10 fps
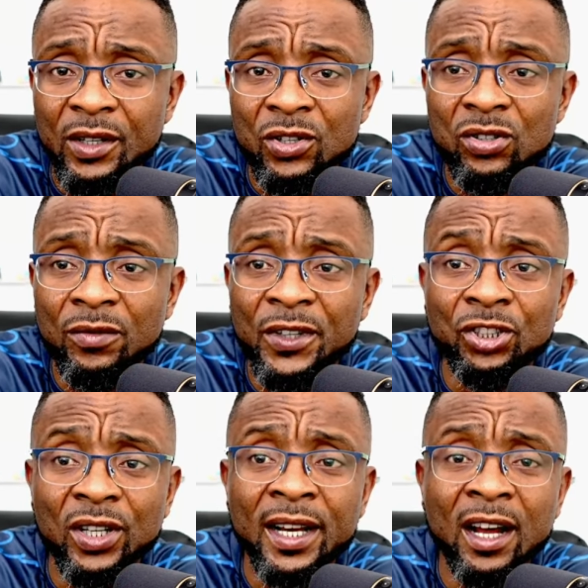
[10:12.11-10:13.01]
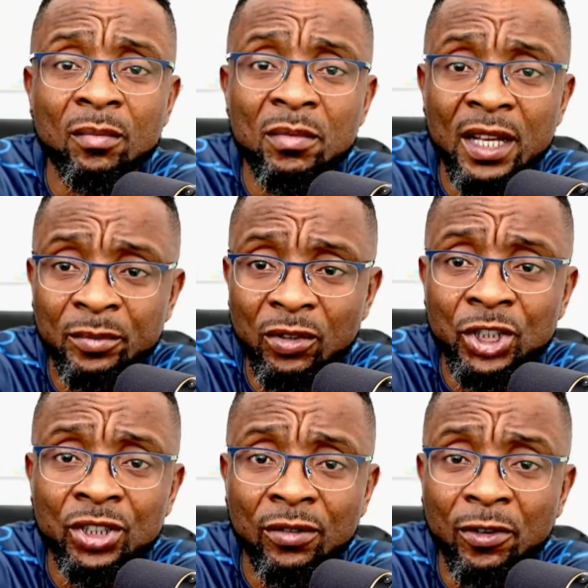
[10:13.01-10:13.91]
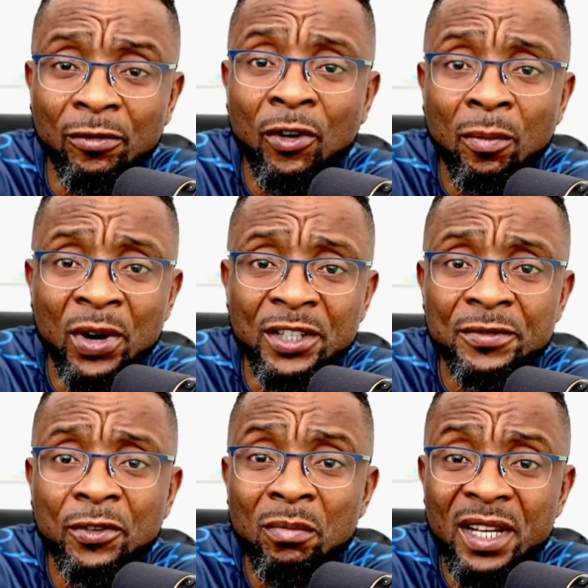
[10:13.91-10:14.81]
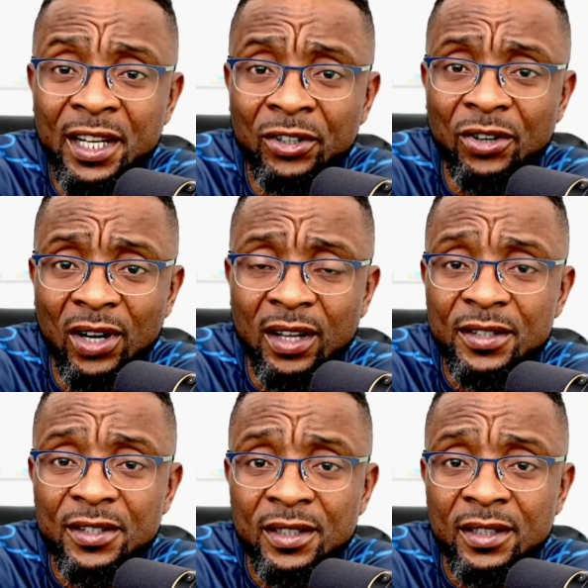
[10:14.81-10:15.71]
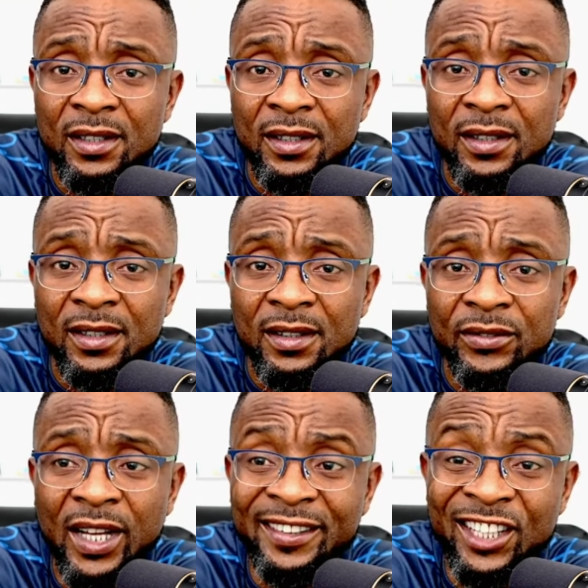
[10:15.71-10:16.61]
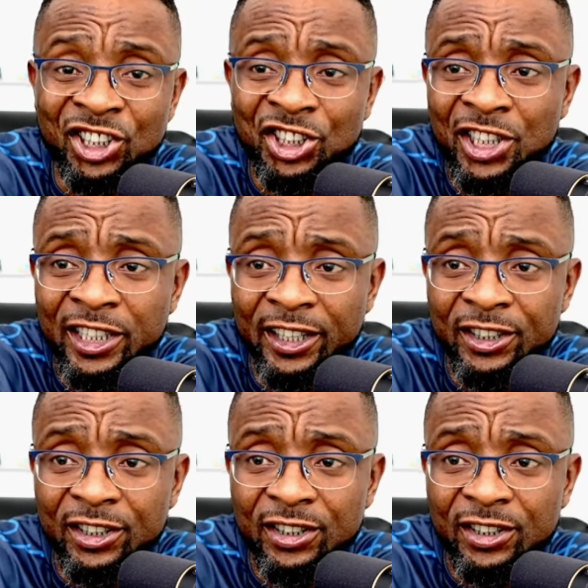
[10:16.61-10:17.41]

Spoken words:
So Fashola now made provision for $4.4 million that they shared